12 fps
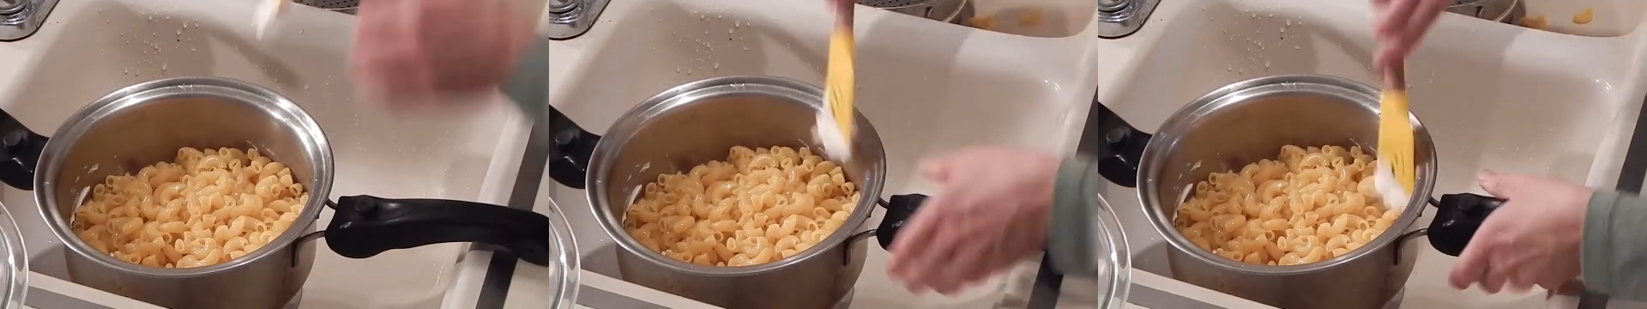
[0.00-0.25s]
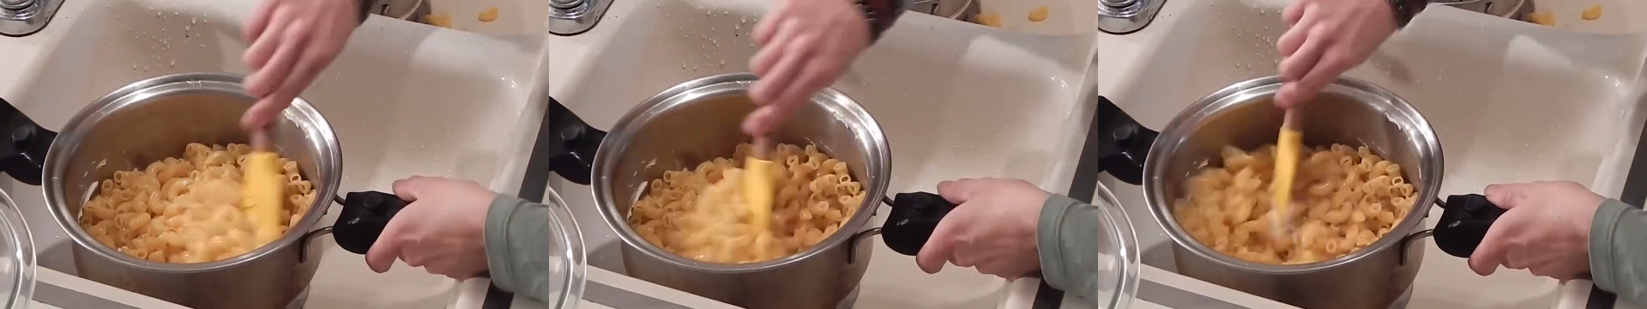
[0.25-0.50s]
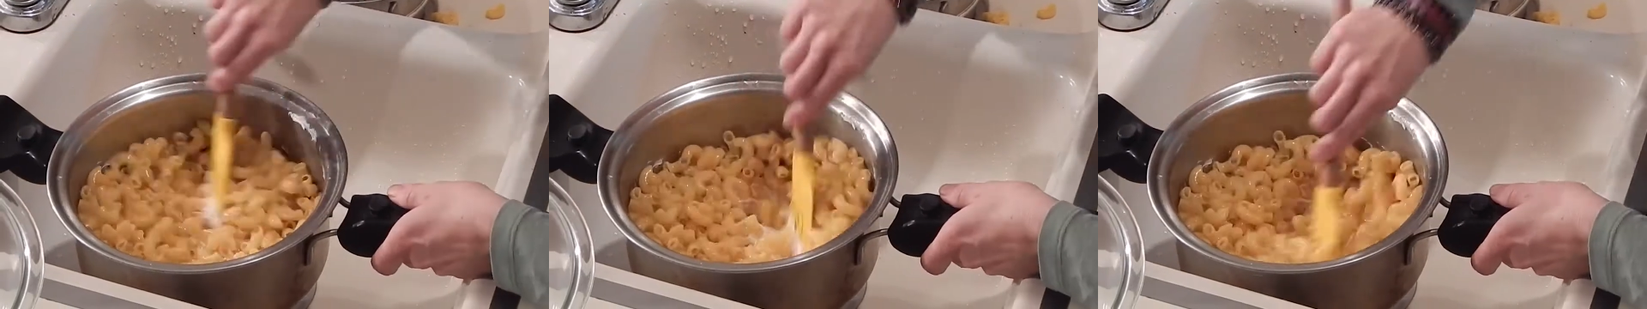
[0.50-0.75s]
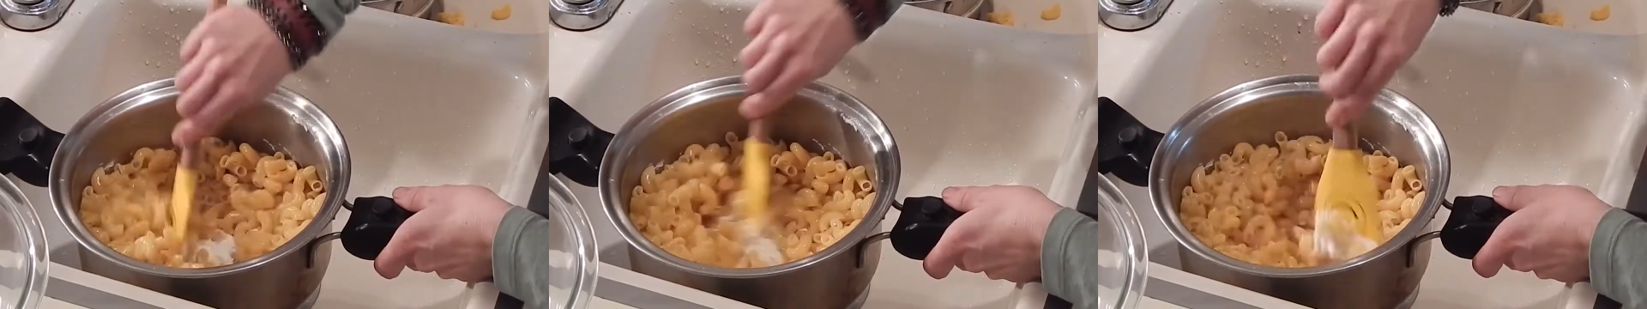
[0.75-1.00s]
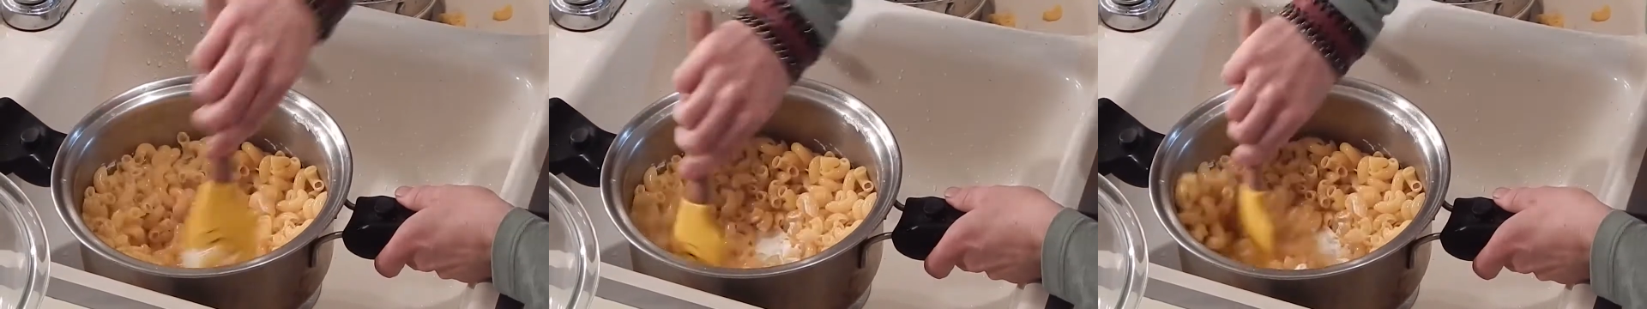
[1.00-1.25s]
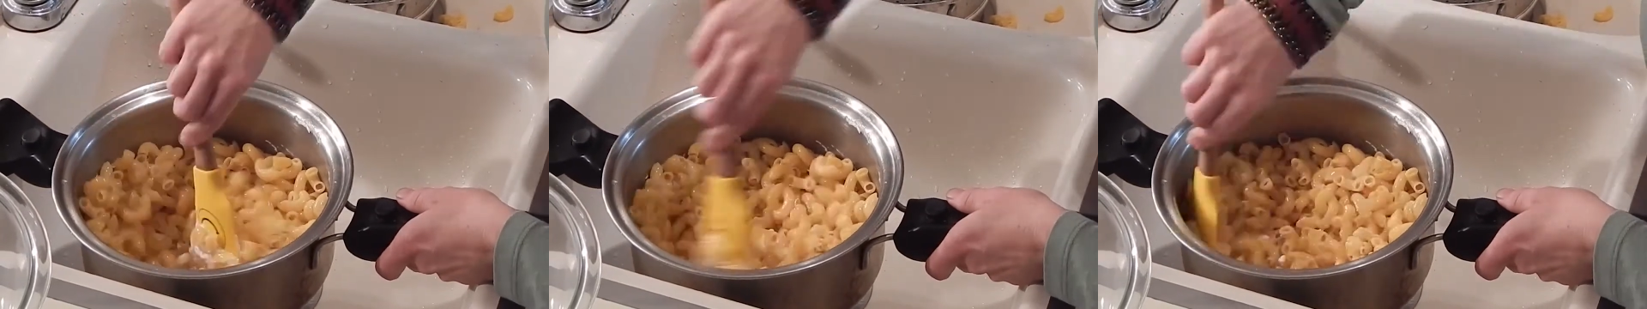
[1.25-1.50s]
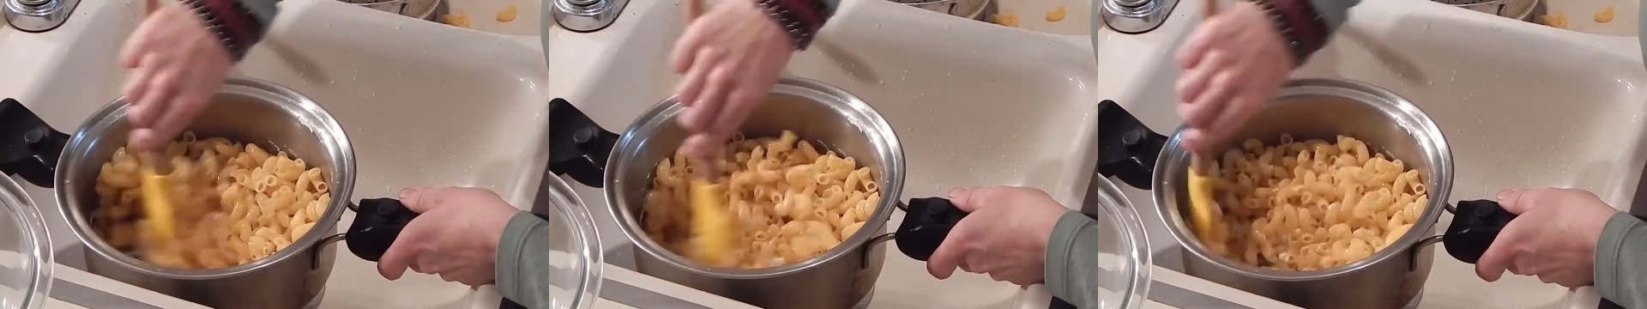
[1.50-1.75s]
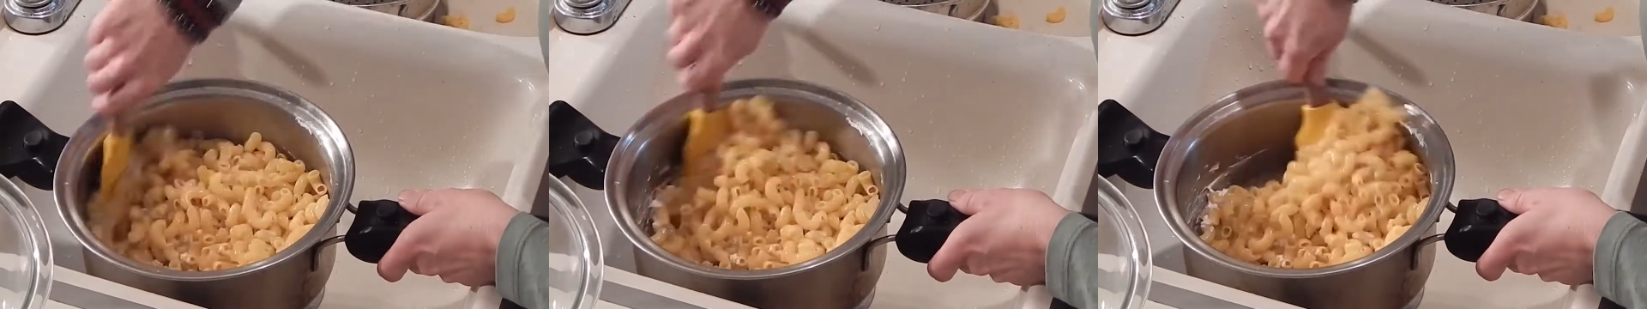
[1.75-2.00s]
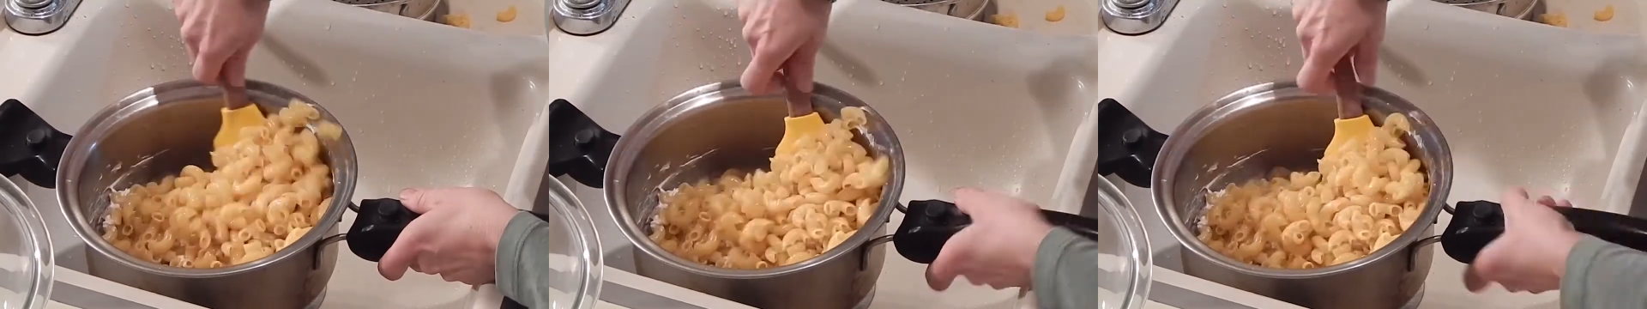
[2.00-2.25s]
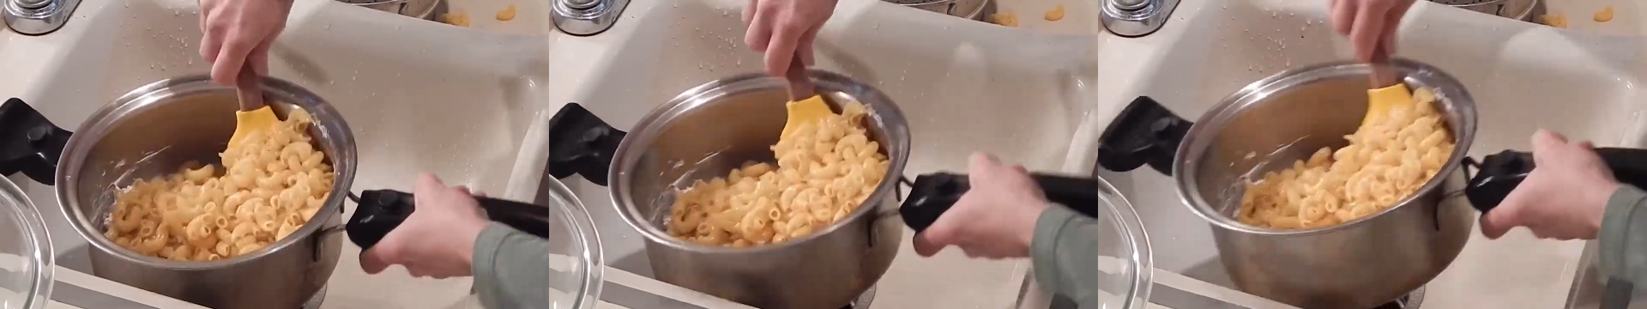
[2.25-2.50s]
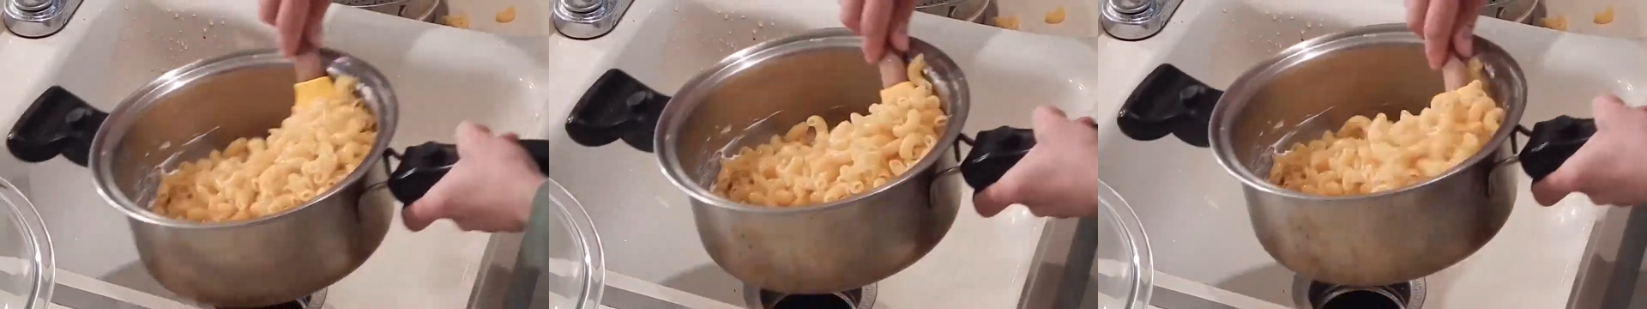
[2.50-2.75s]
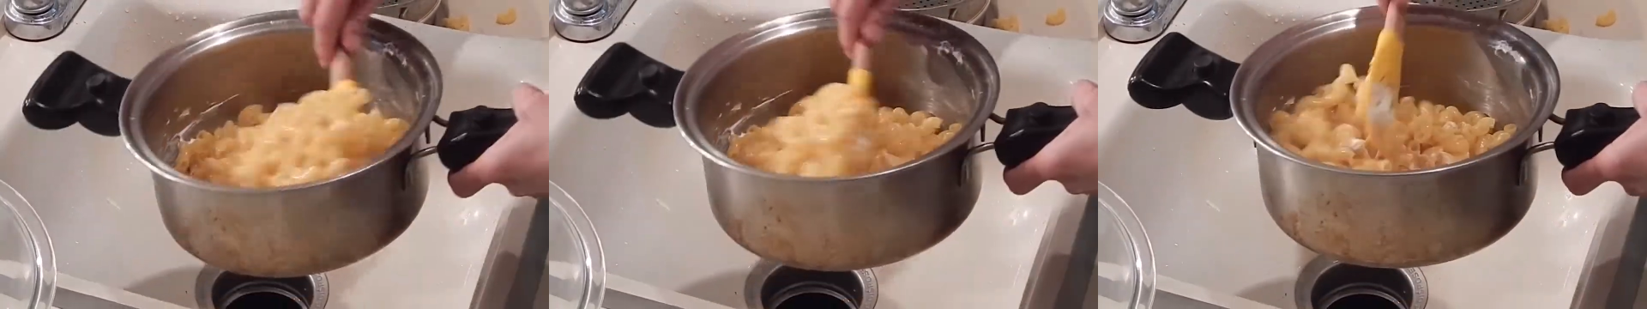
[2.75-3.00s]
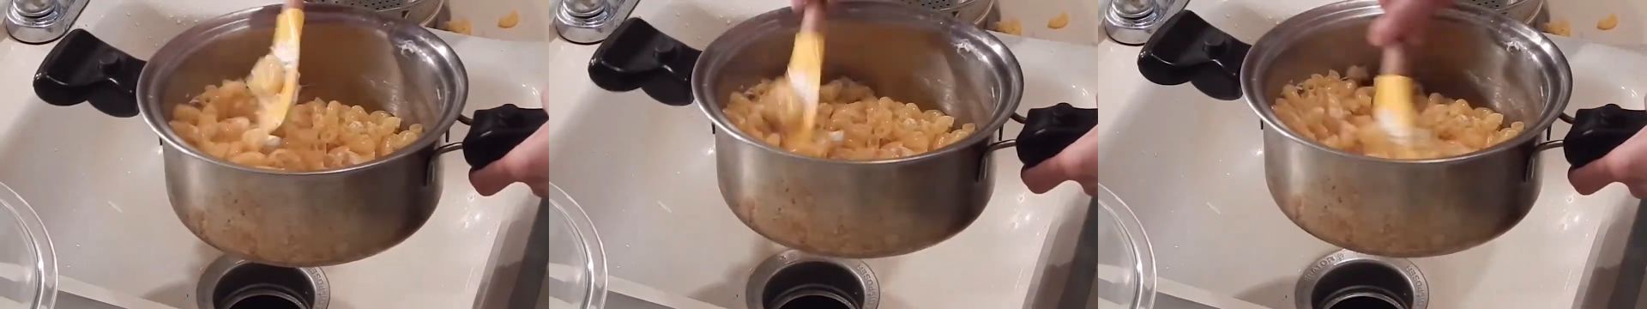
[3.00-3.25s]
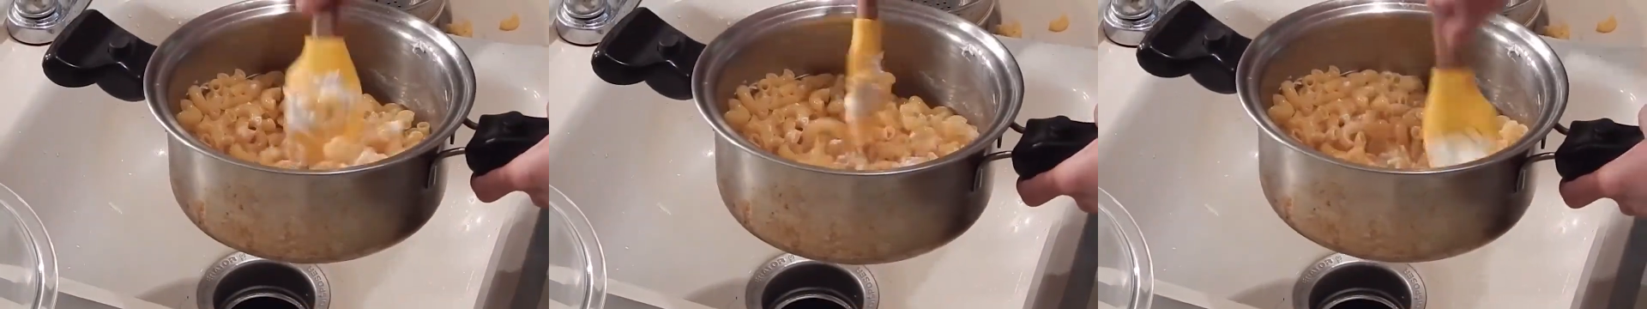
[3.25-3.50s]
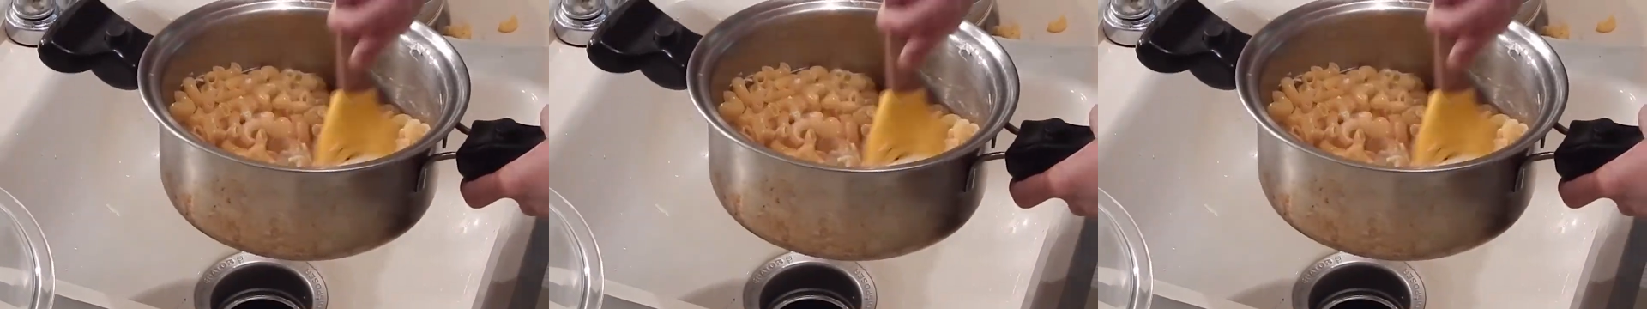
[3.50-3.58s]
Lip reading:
(no speaker visible)